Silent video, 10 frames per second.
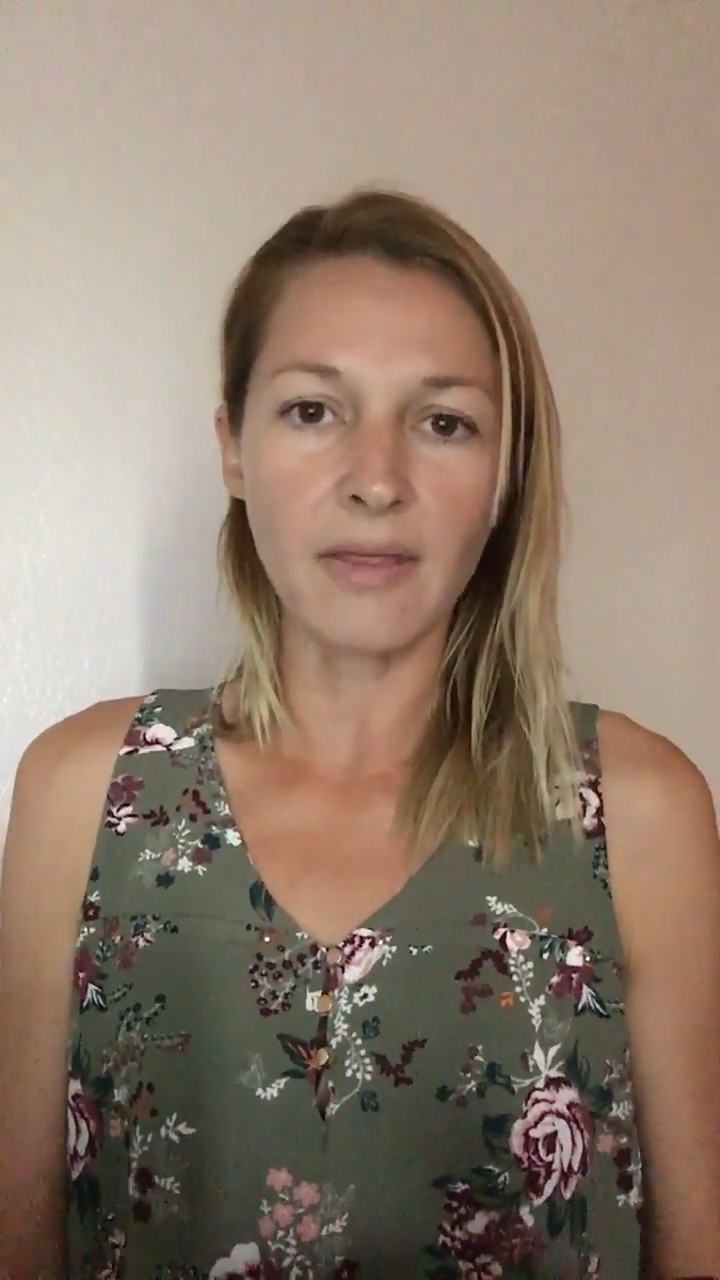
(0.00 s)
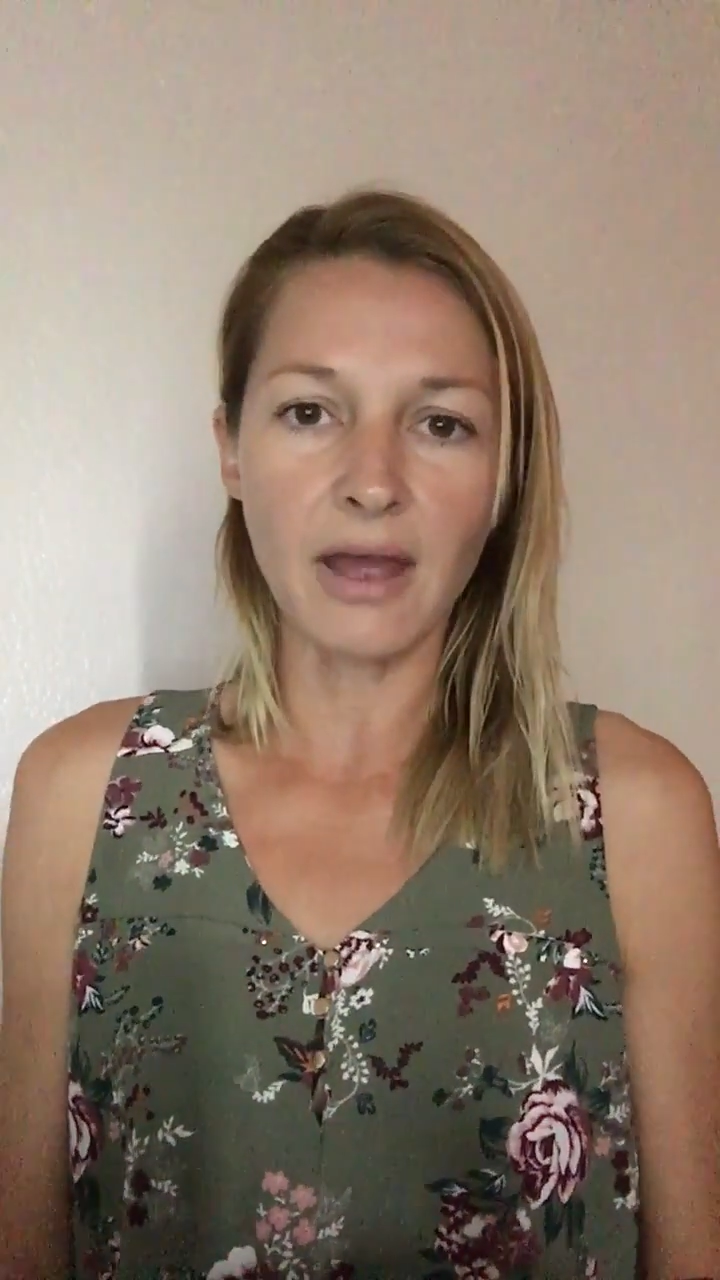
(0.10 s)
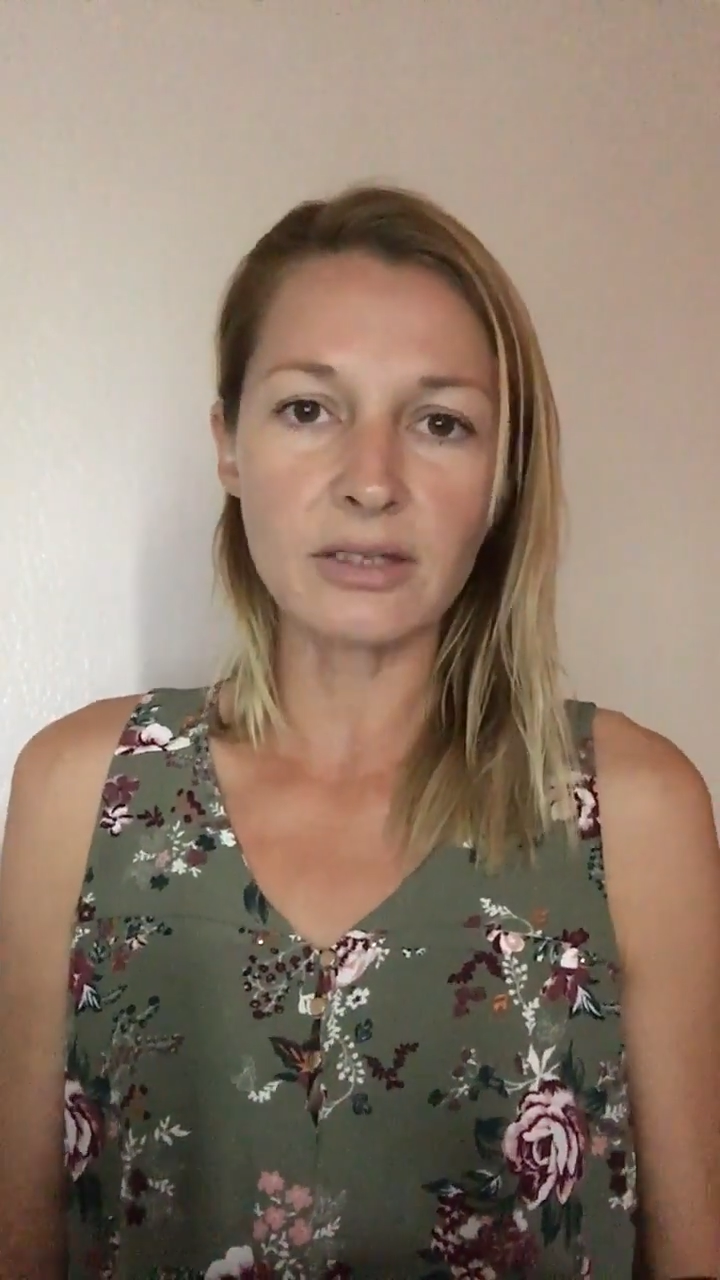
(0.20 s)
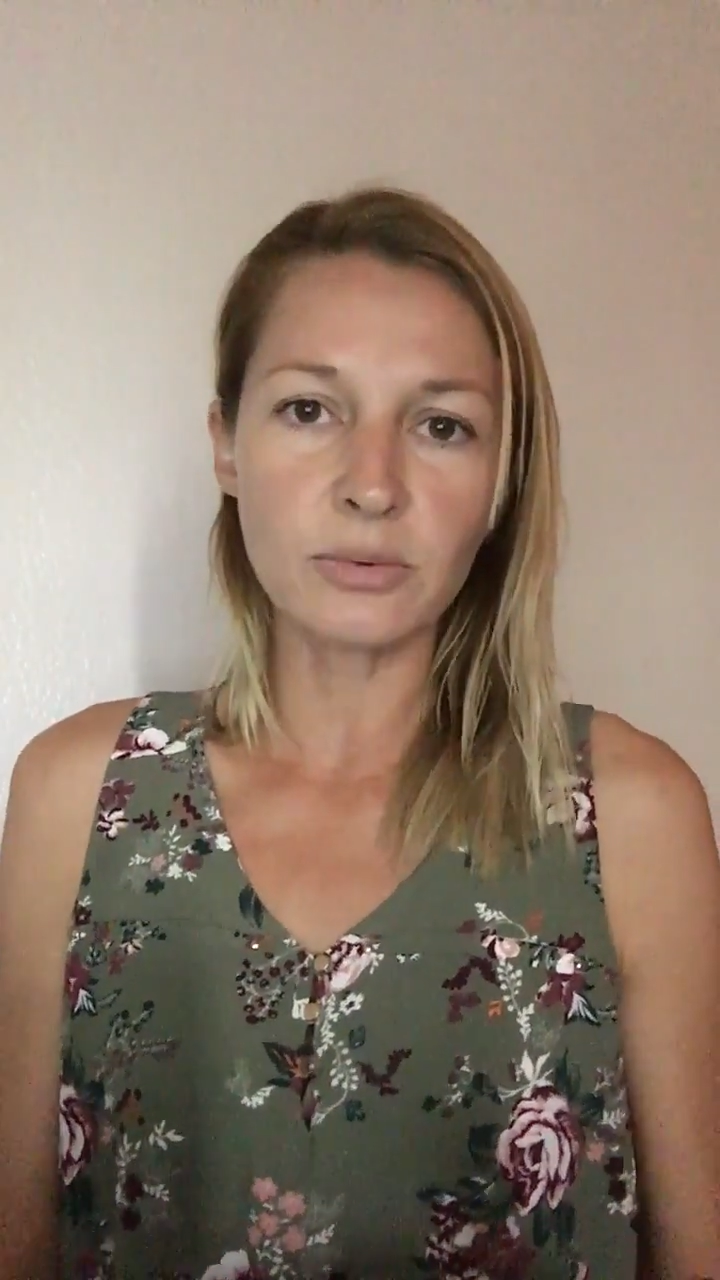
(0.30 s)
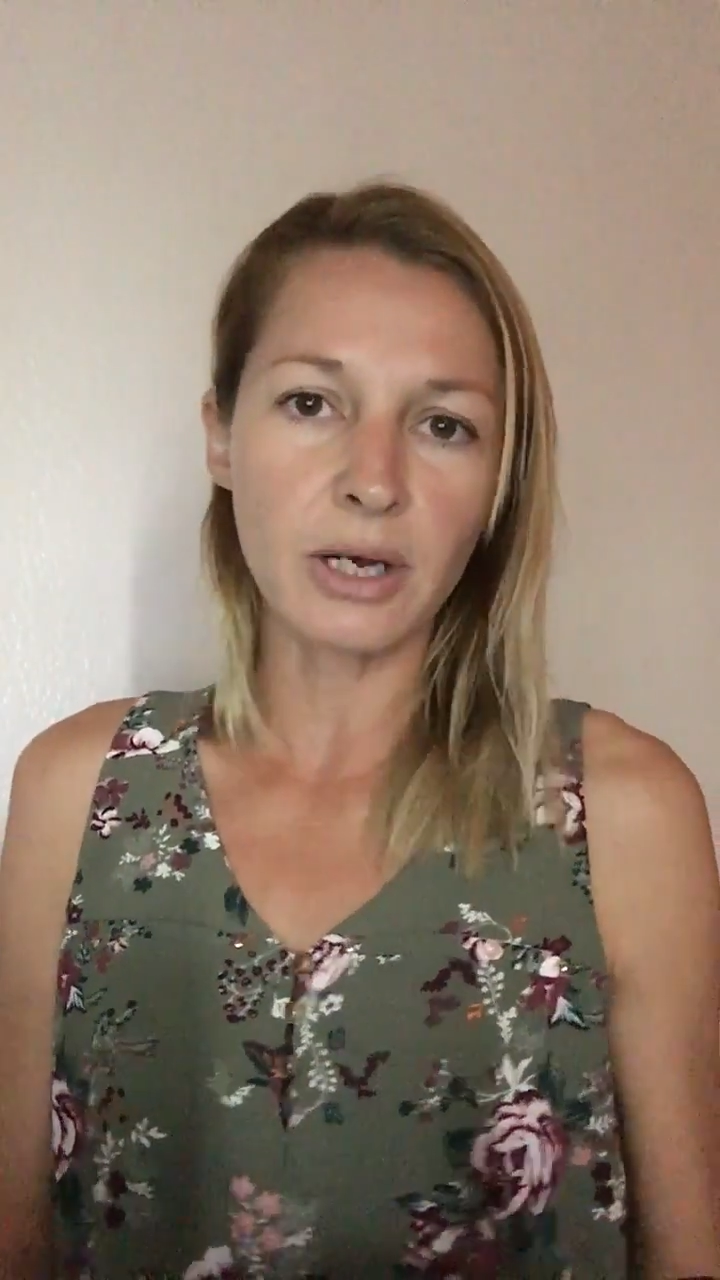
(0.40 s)
And
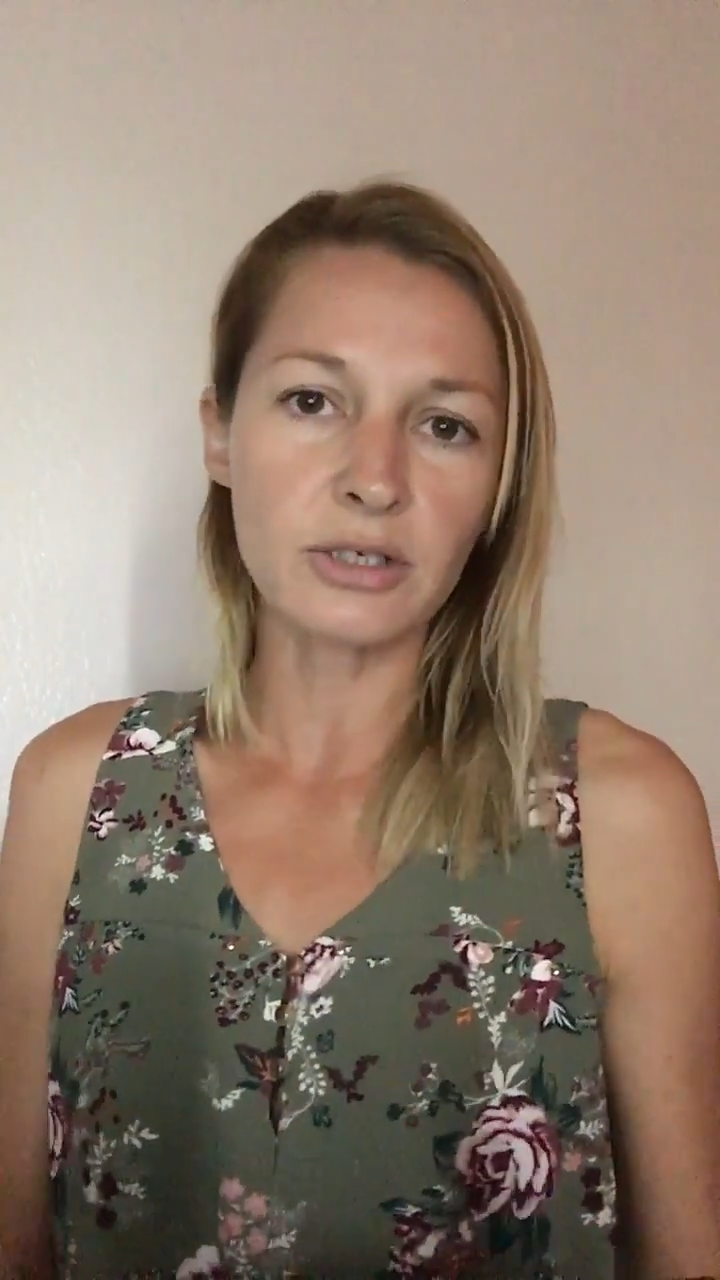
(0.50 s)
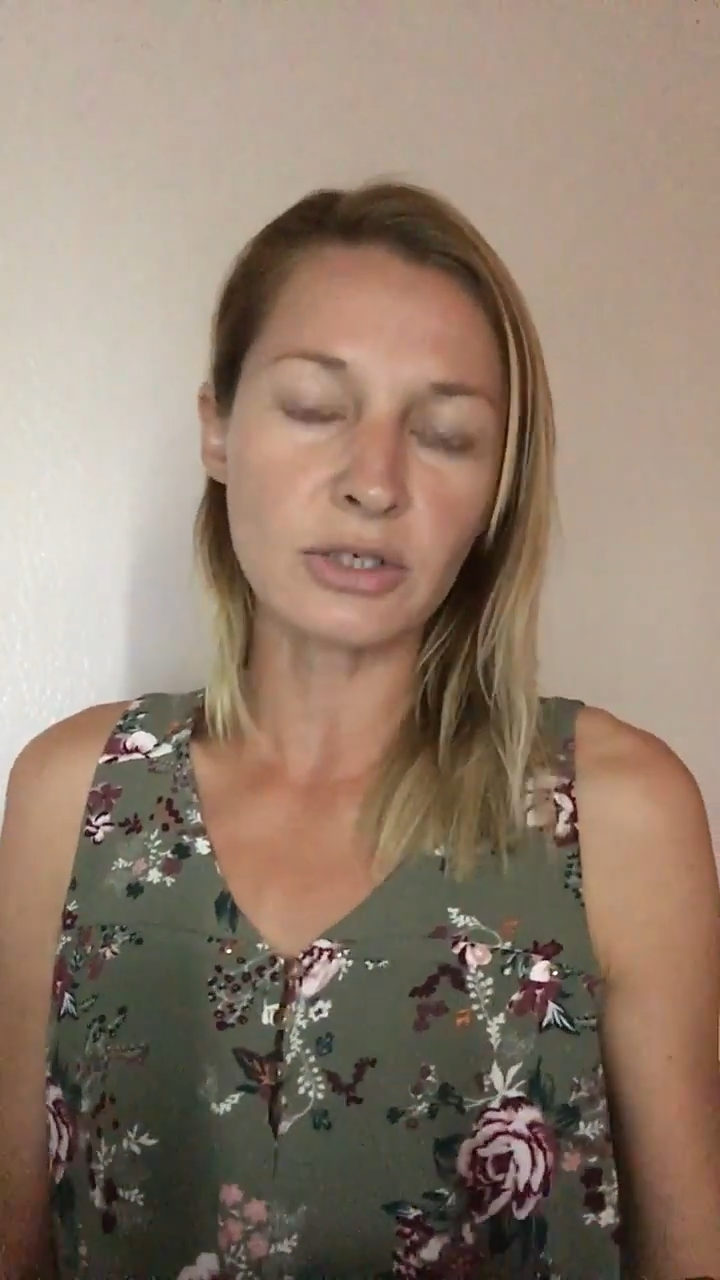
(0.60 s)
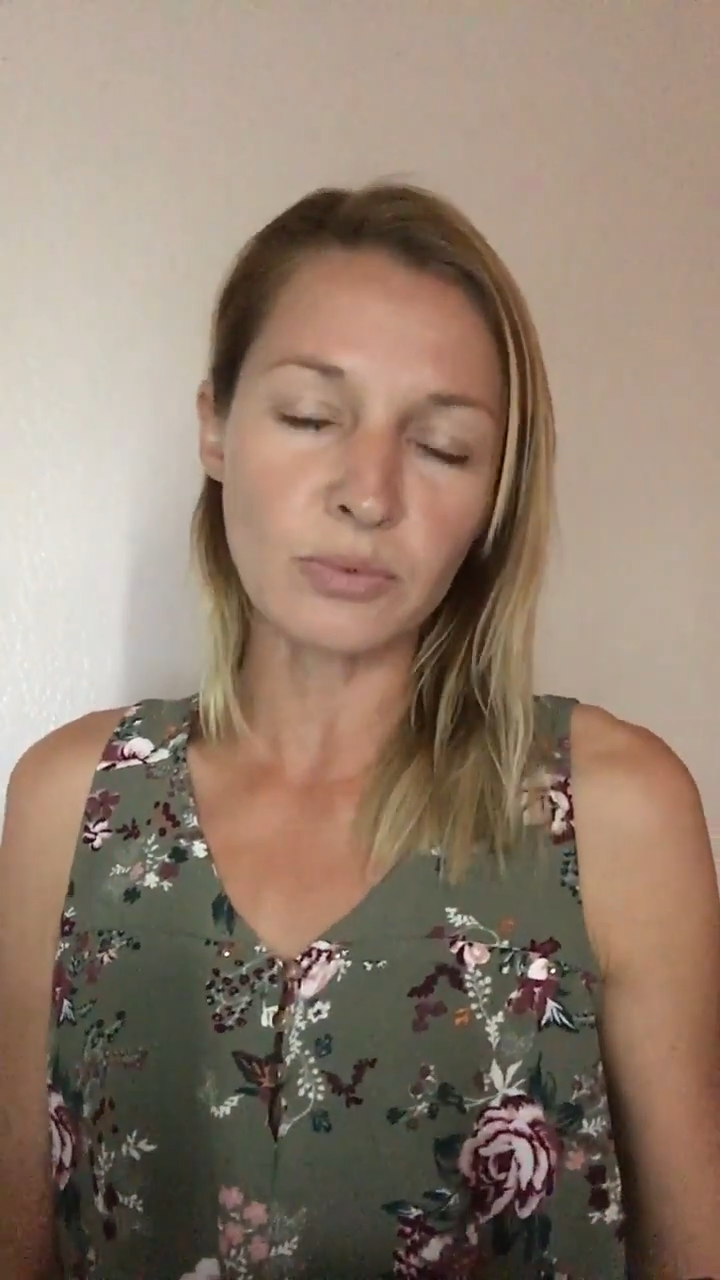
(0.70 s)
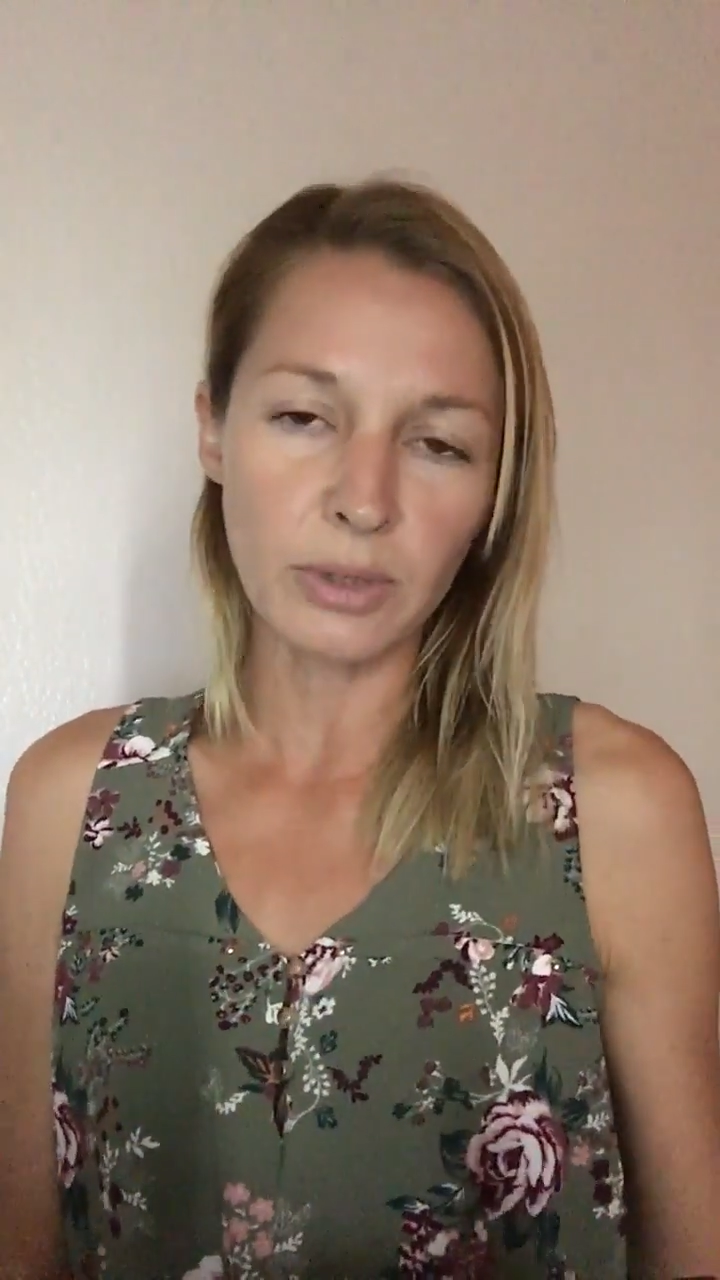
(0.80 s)
that's what I just